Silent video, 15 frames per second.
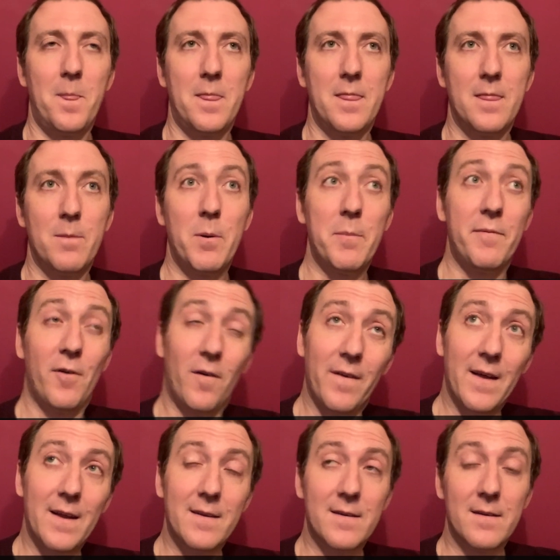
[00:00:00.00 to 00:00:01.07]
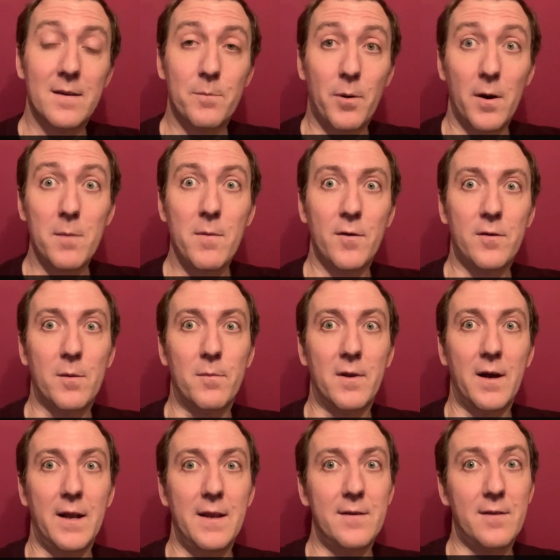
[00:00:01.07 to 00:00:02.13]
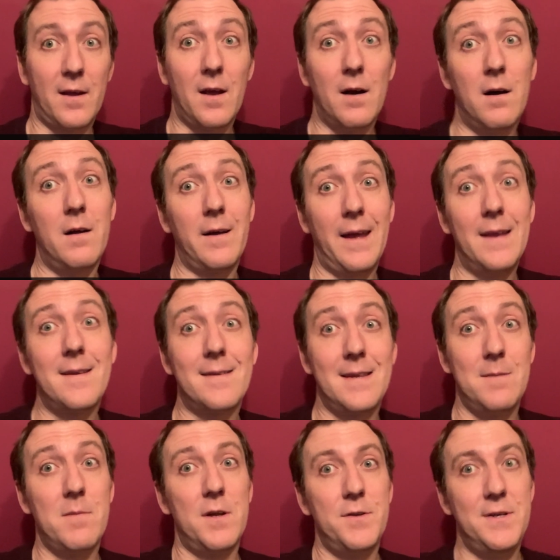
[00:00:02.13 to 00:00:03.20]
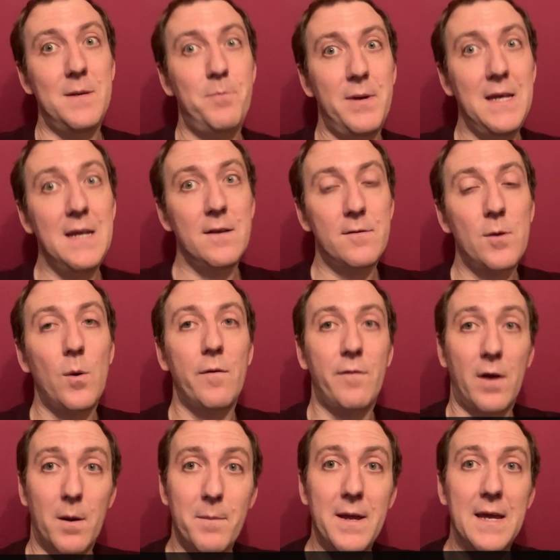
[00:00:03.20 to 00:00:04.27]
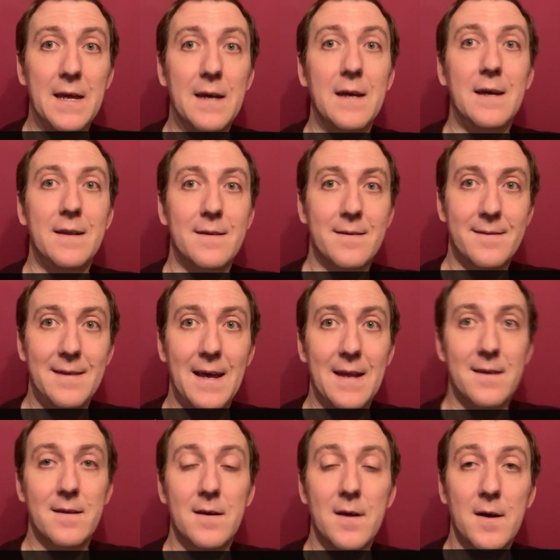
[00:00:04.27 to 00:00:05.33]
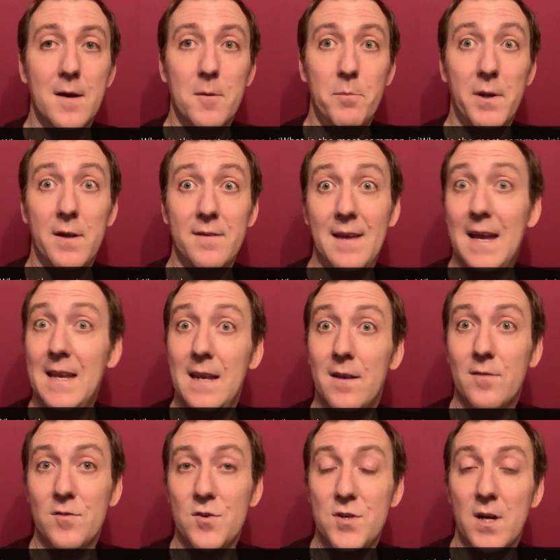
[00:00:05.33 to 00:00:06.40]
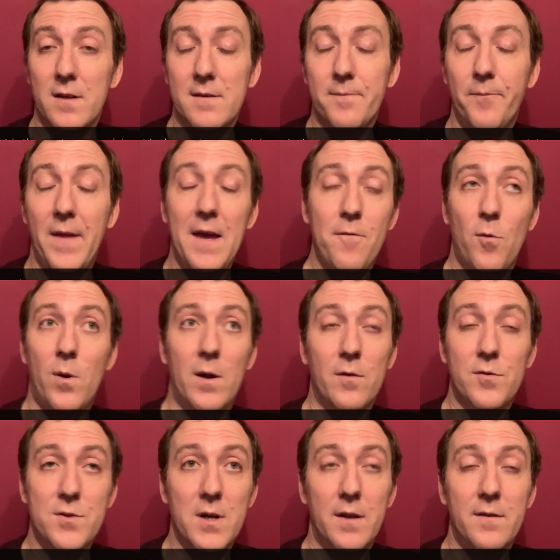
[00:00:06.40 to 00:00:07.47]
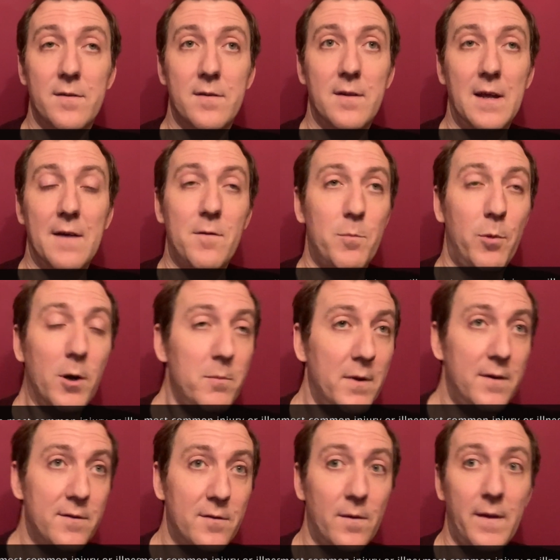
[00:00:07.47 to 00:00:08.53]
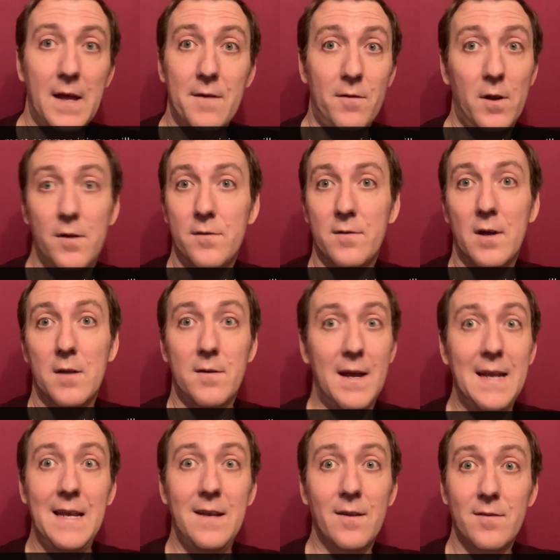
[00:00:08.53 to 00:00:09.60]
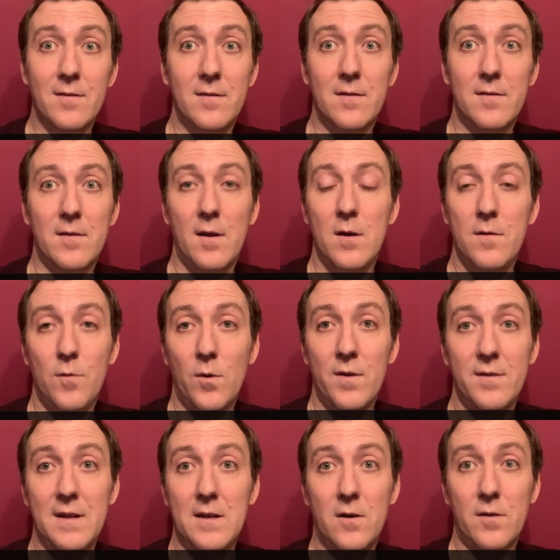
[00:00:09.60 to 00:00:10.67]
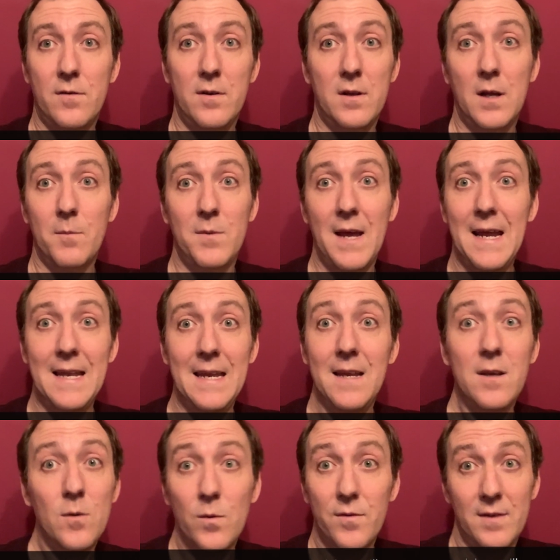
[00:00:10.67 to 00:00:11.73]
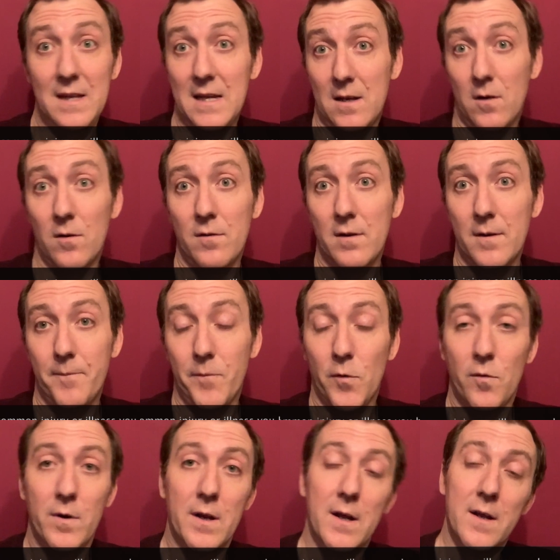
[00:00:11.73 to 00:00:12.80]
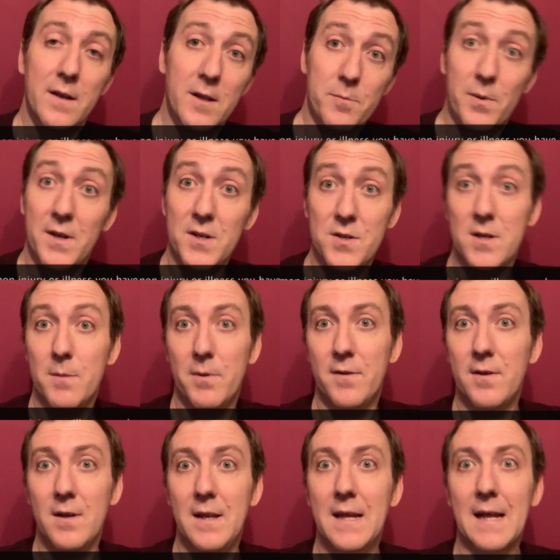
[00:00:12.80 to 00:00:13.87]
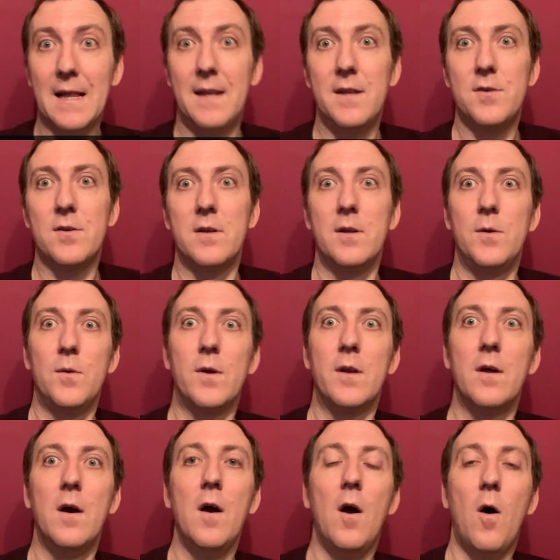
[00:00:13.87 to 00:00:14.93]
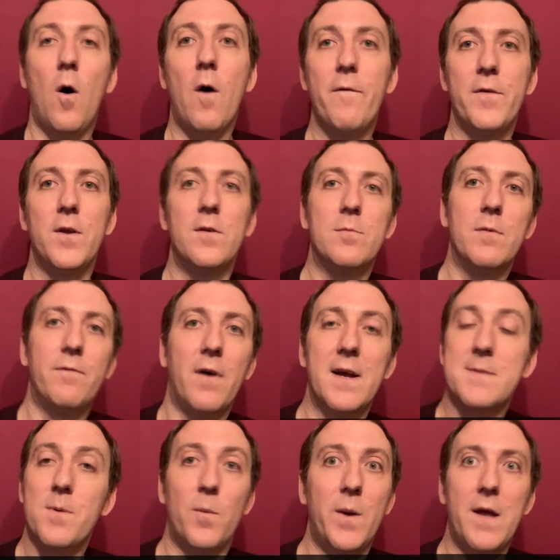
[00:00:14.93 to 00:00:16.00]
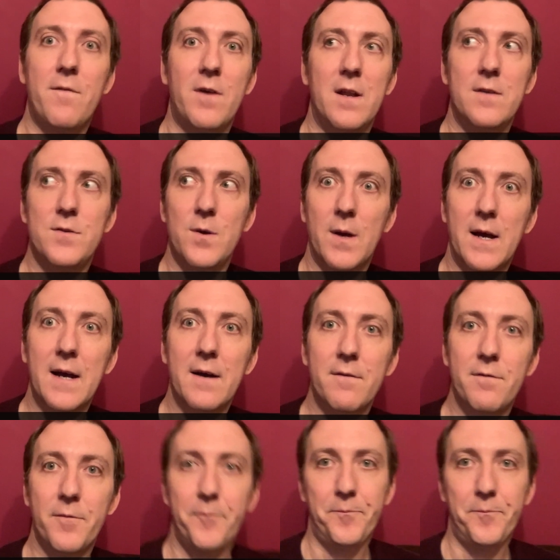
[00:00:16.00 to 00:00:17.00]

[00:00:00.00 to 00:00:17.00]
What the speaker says: But before that, probably the most common line is I can't get to see my GP, and so I've come here instead. Because A&E doesn't shut. Everywhere else shuts. They have appointments or they have closing times. A&E doesn't, so if you want to see a doctor, you can come to A&E and you'll see a doctor, or a nurse practitioner, but certainly a clinician who can offer you some advice about whatever it is you have.